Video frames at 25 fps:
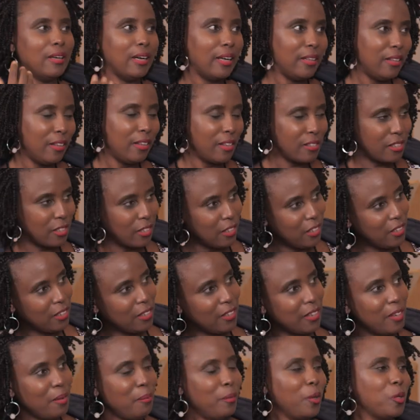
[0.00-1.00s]
and they're
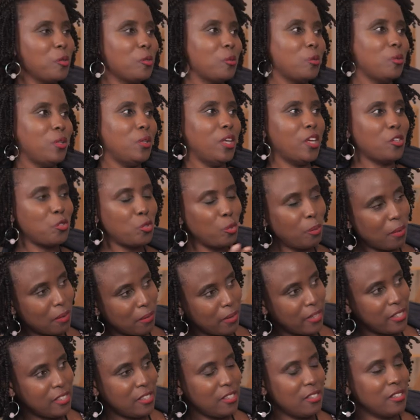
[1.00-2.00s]
sending emails to their
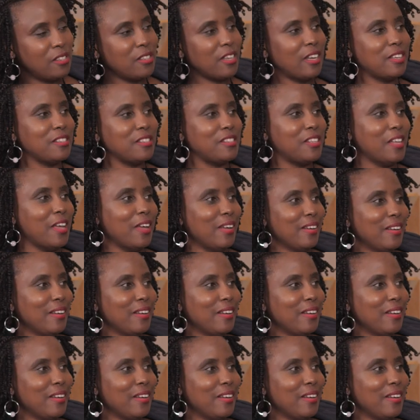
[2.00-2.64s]
supervisors mm. as they